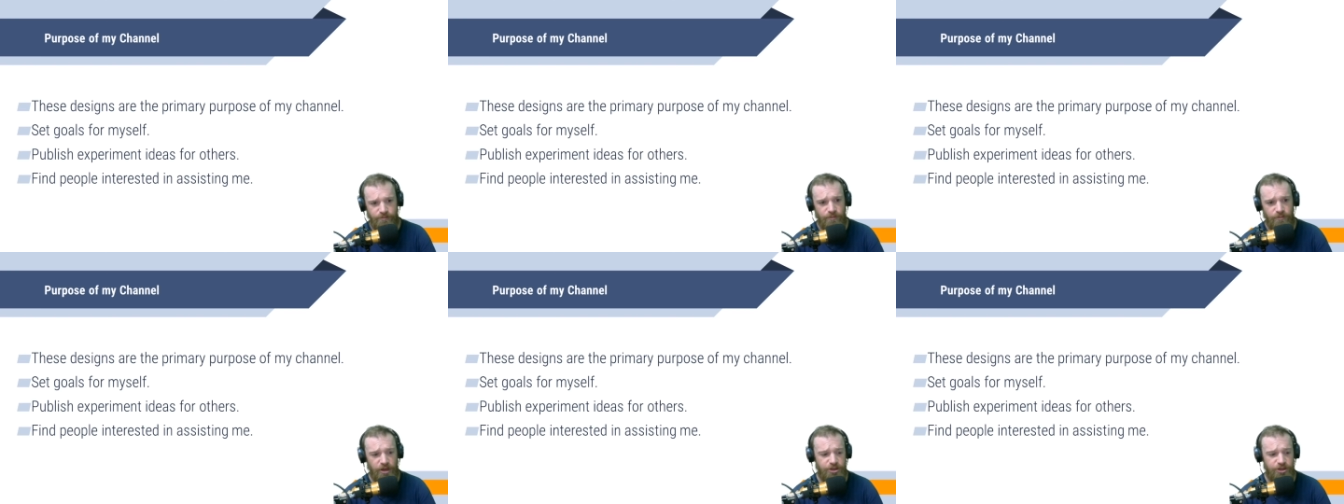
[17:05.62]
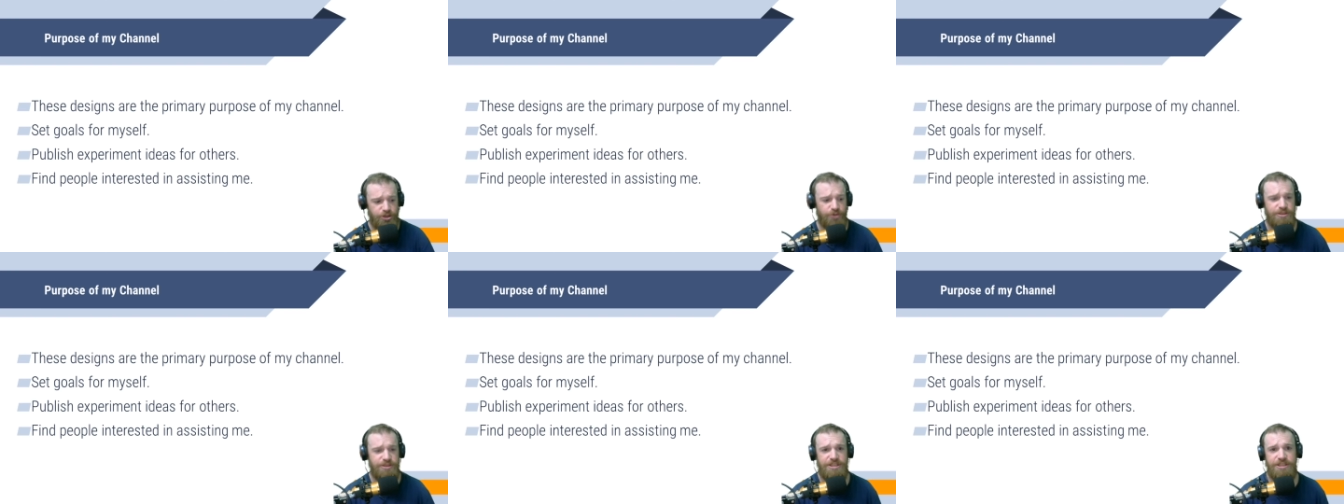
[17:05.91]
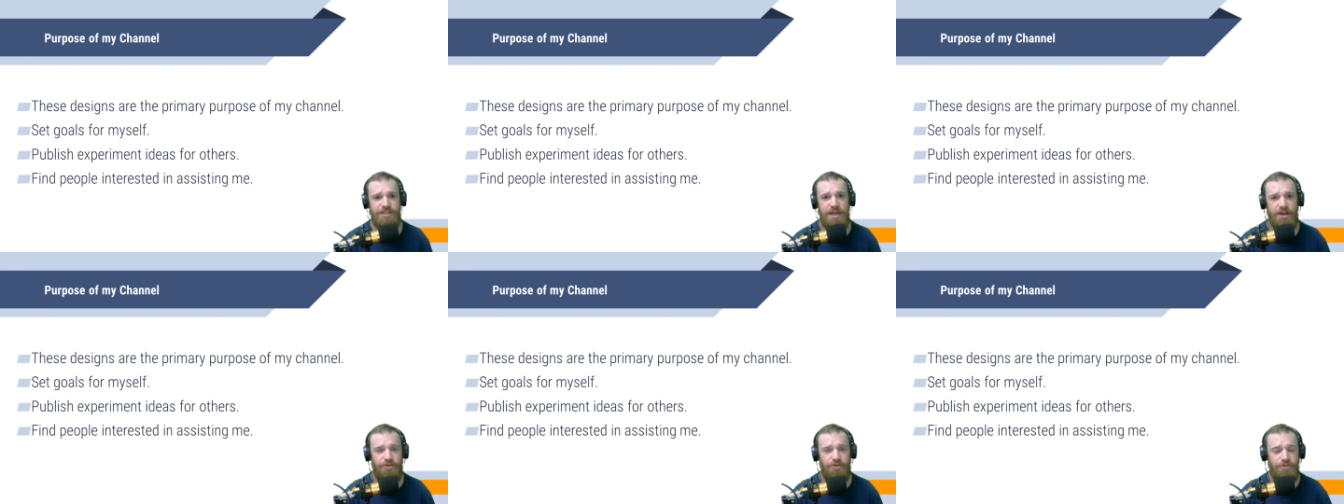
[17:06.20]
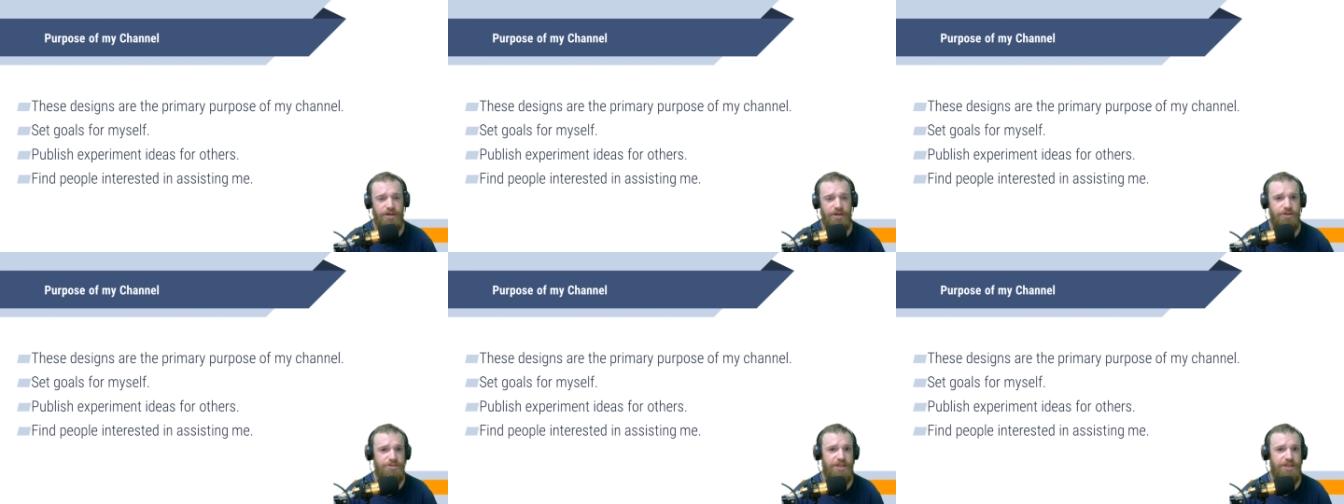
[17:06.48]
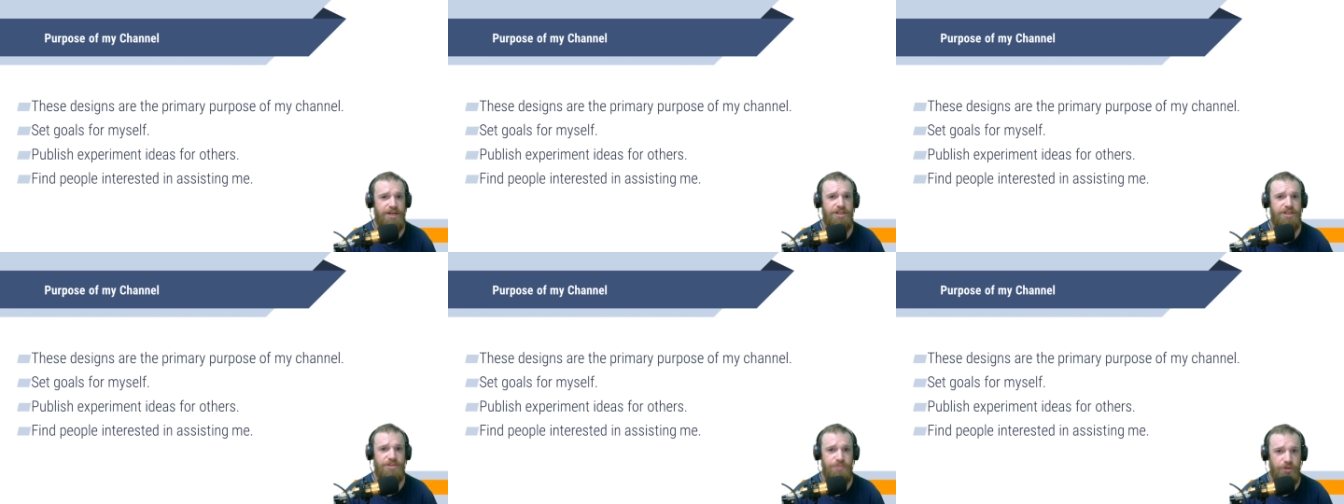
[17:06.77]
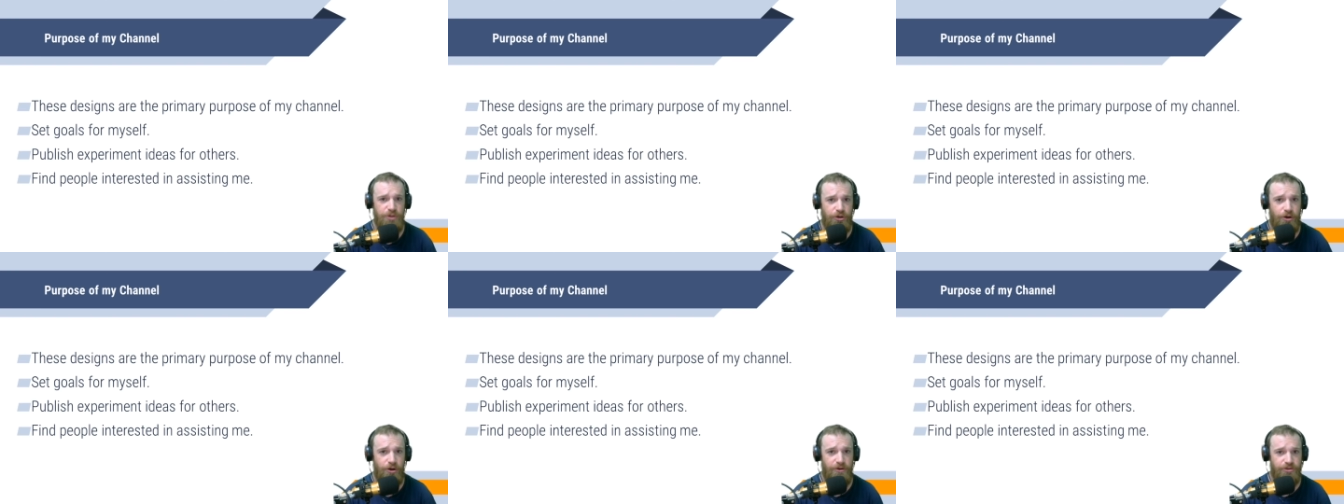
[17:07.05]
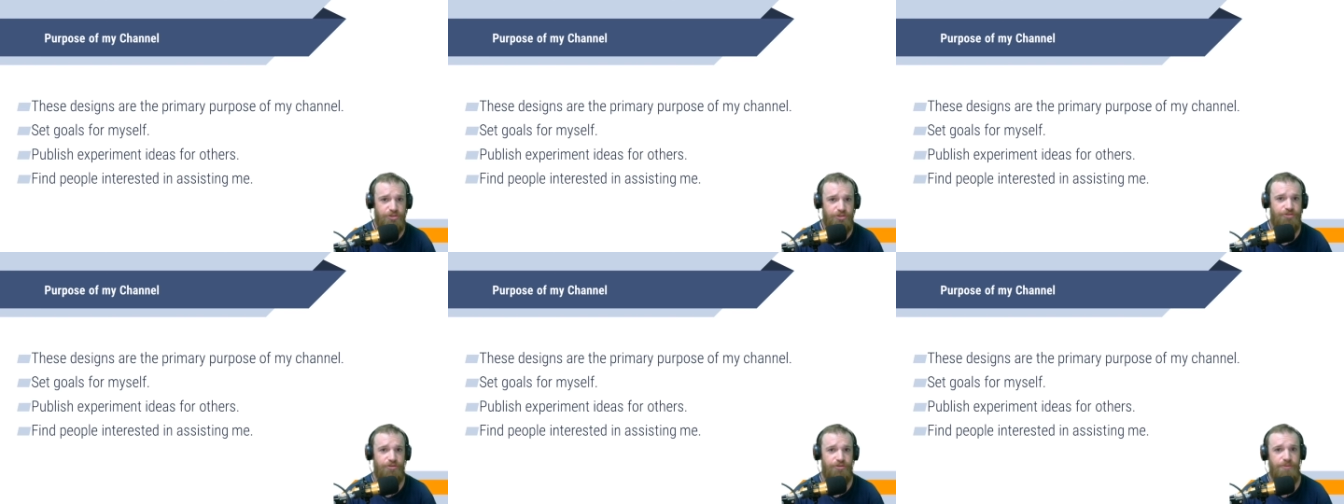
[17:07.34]
So it's setting real tangible
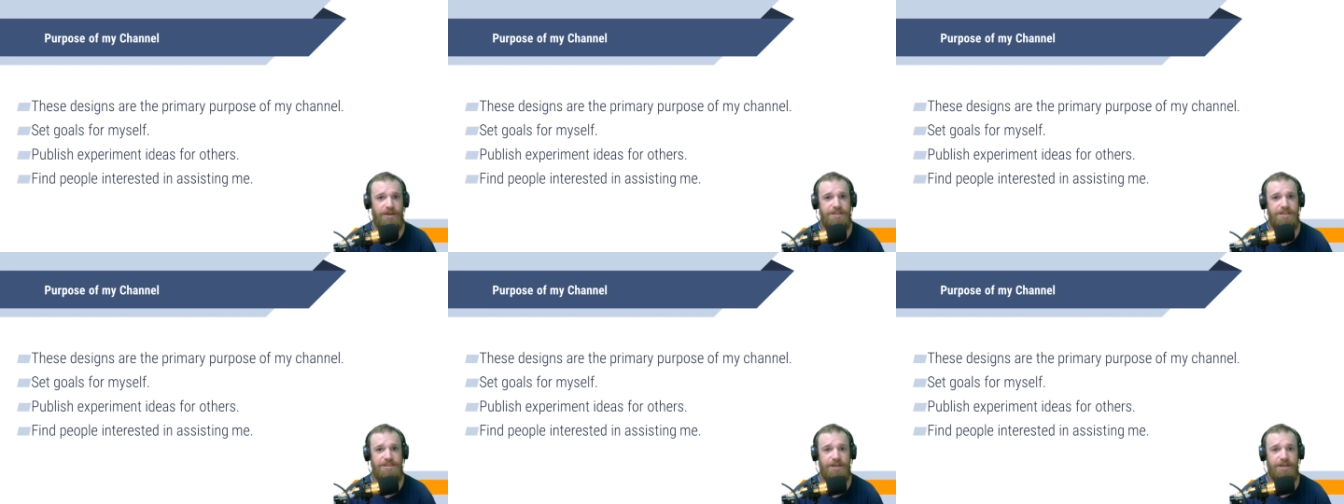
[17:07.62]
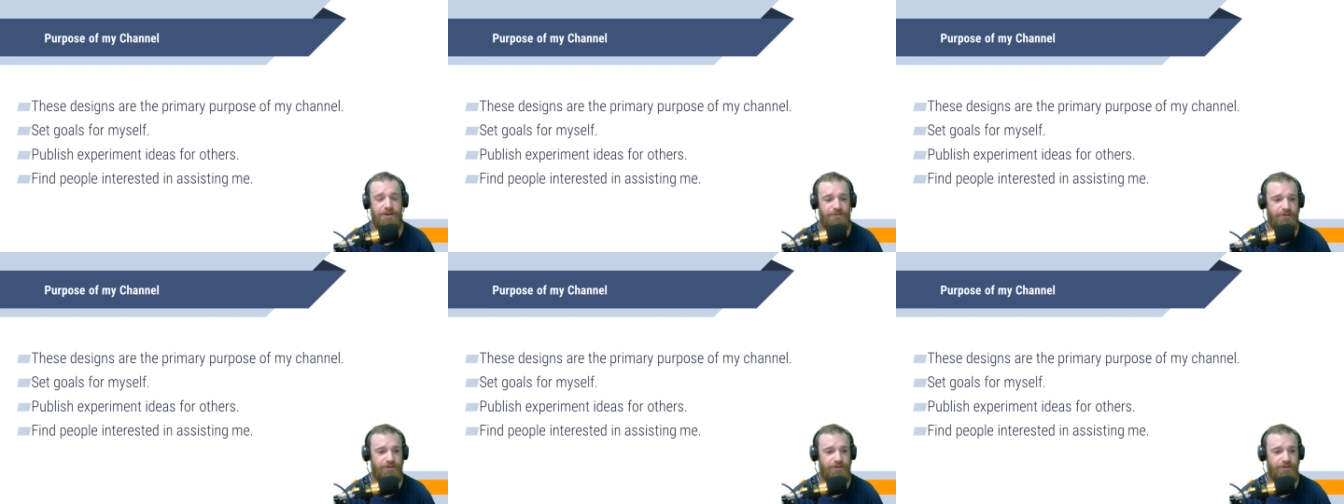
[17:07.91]
goals for myself